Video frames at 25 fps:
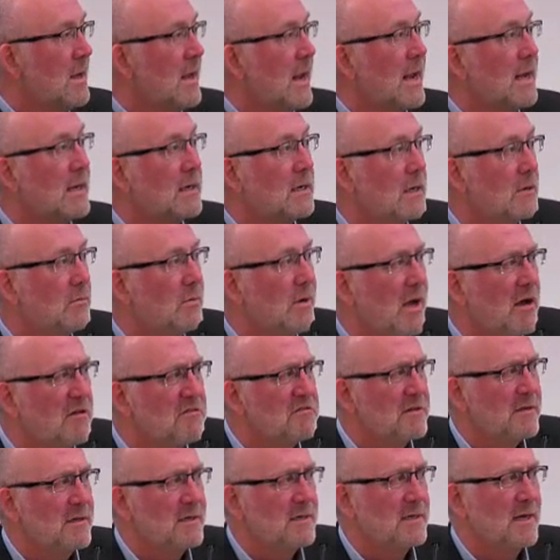And we
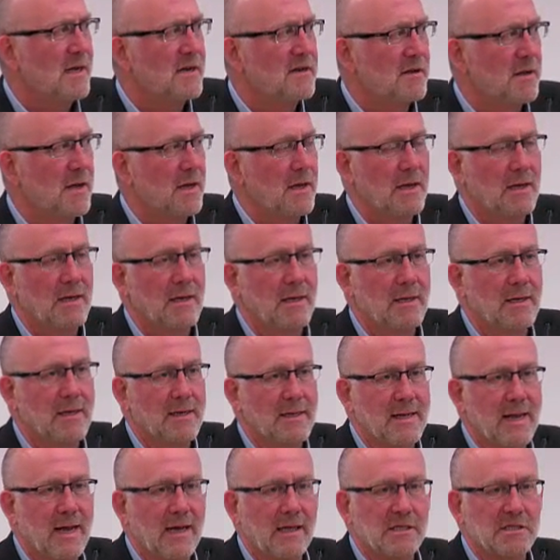also had done an
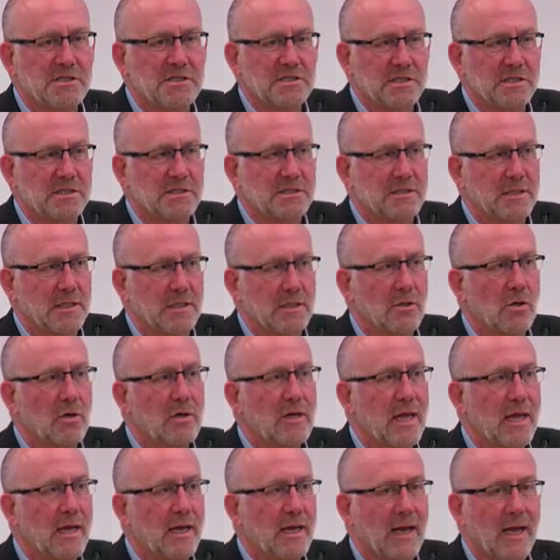analysis
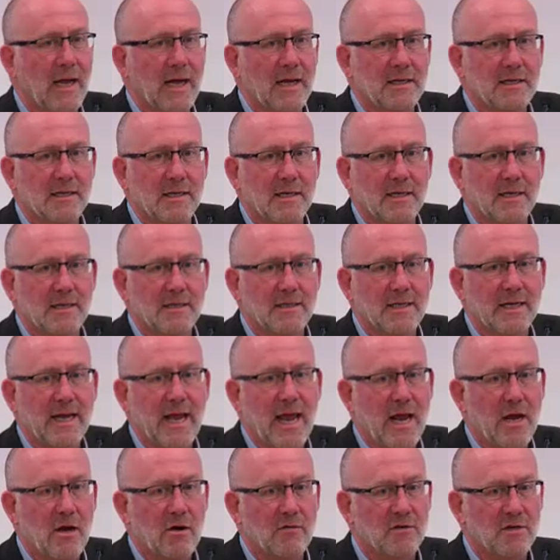looking at
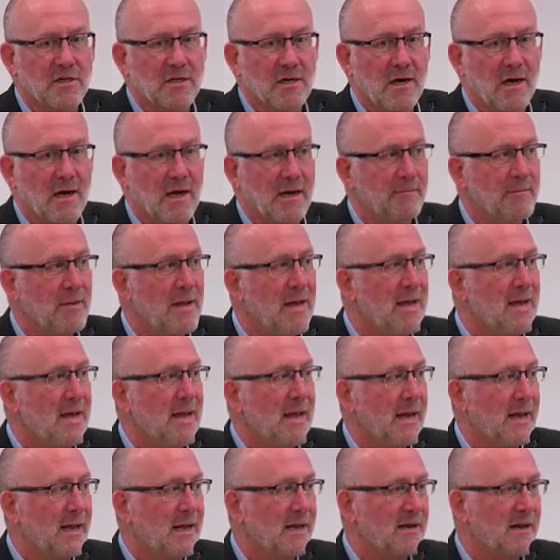decay over time,
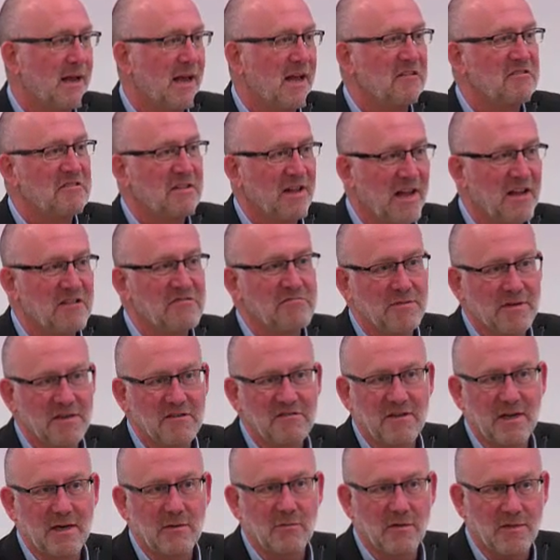and as has been
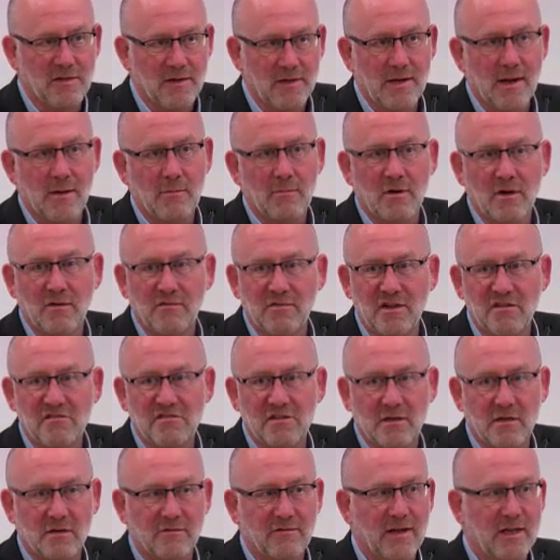seen with a number of
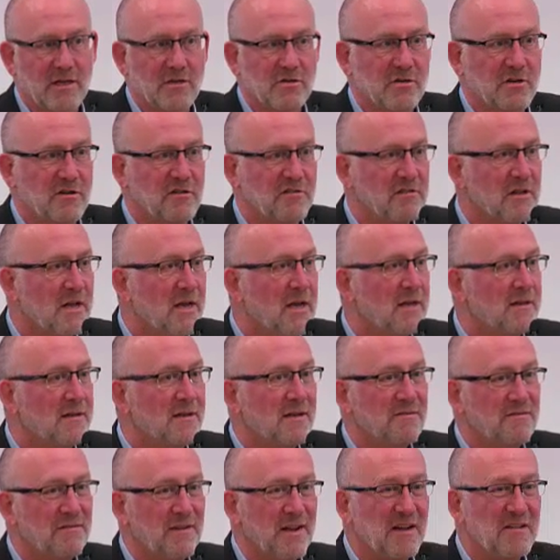these interventions,
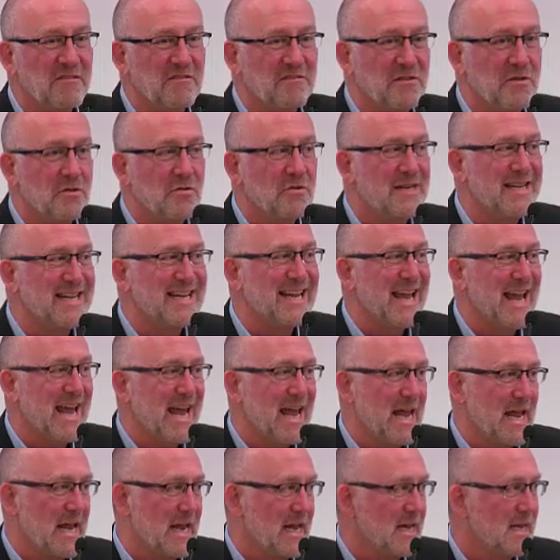the effects do
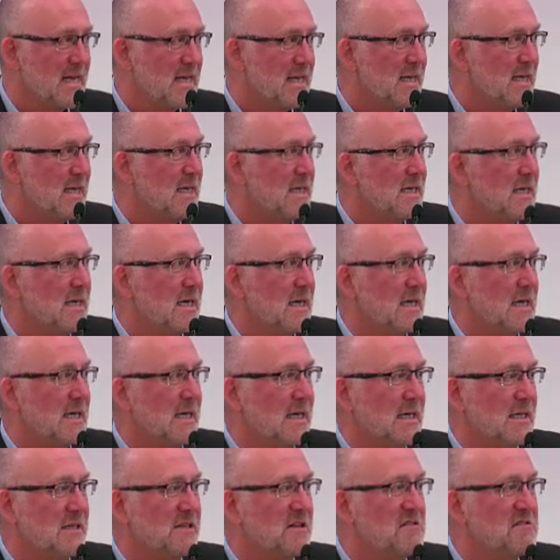decay.
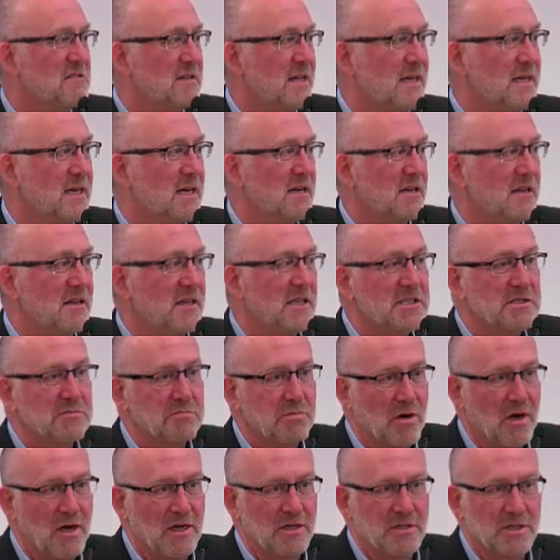At least they did in this
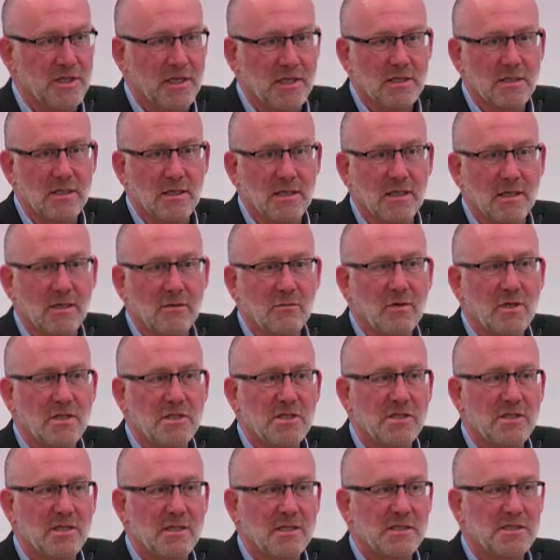project,
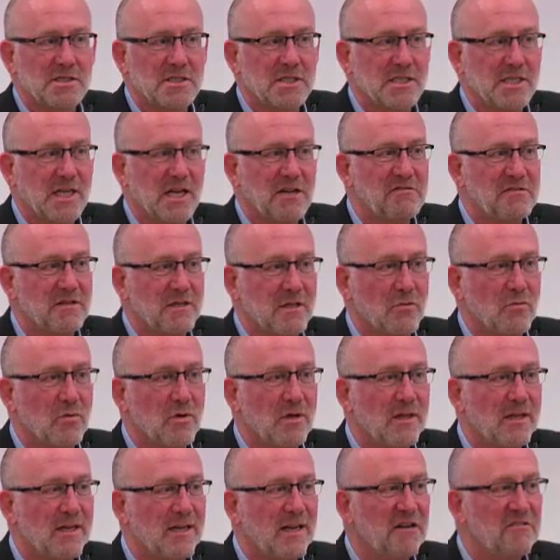which suggests that you
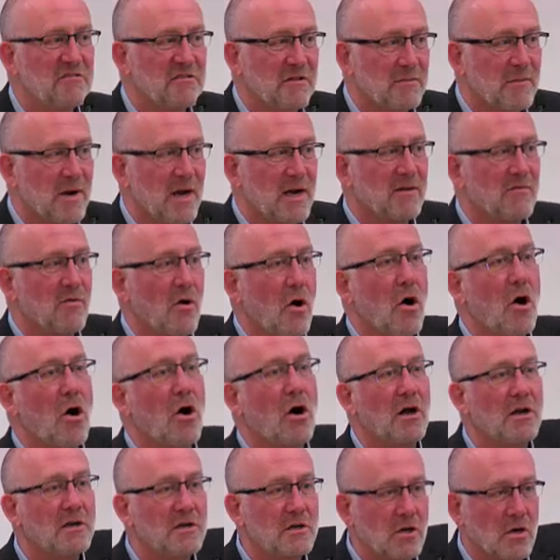really need some kind of
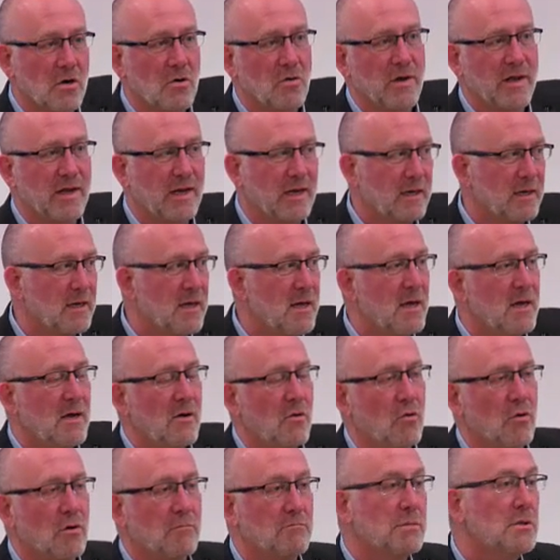ongoing
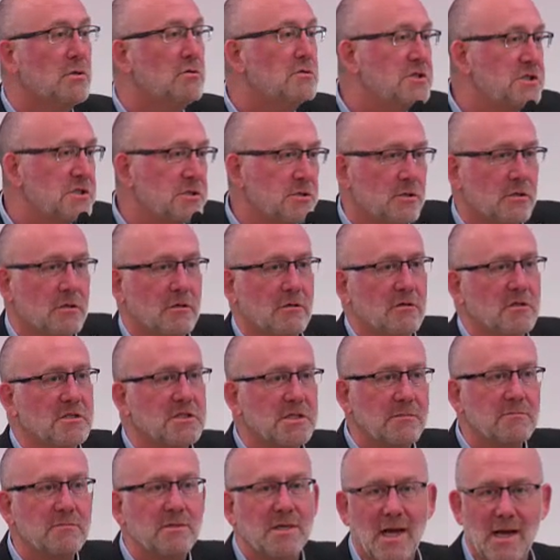or booster or
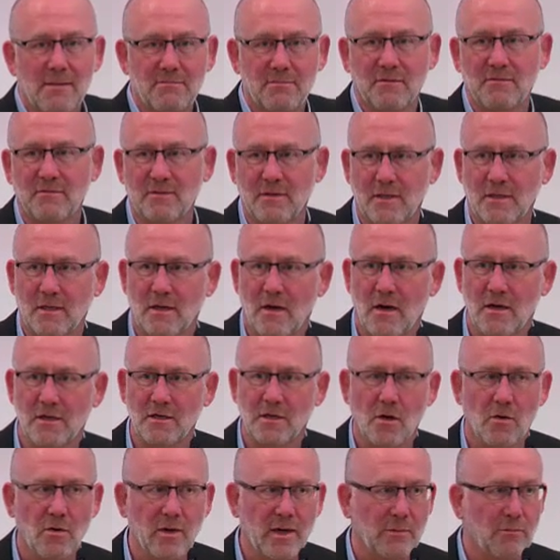some type of
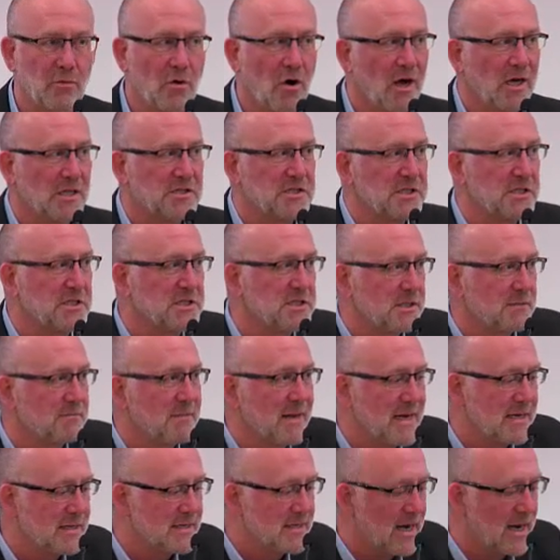ongoing process to
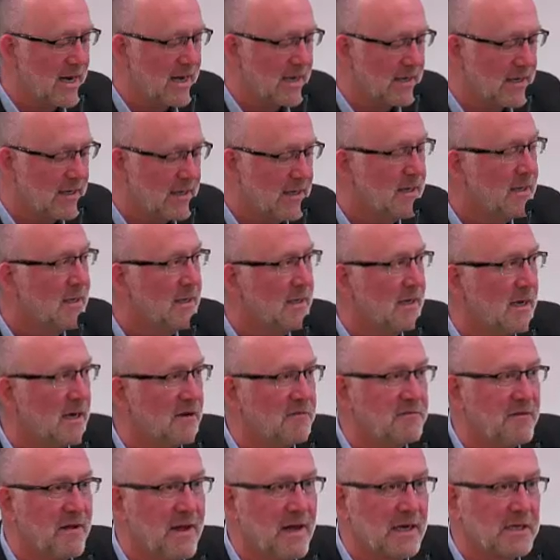maintain
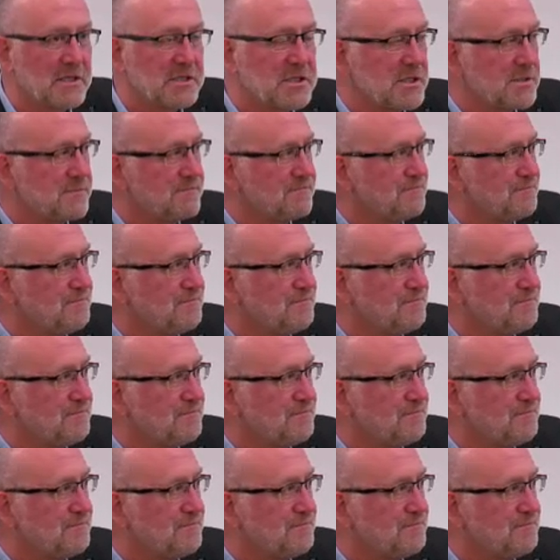effects.